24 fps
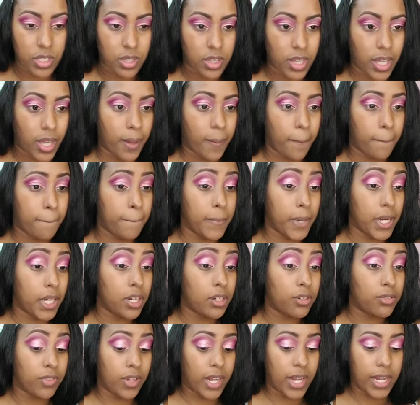that
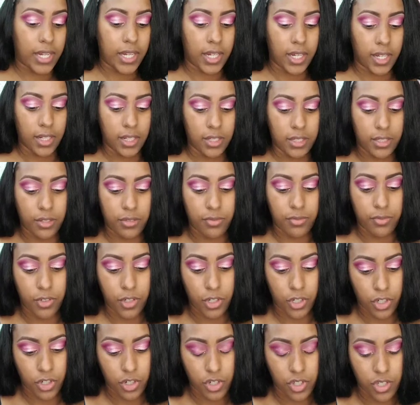butterfly color
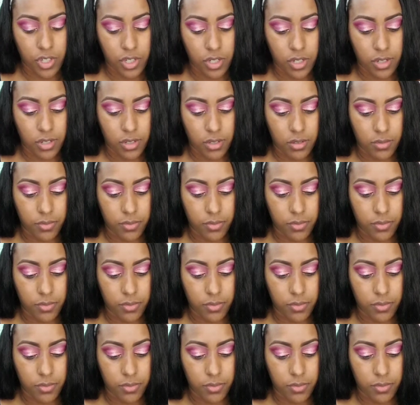first.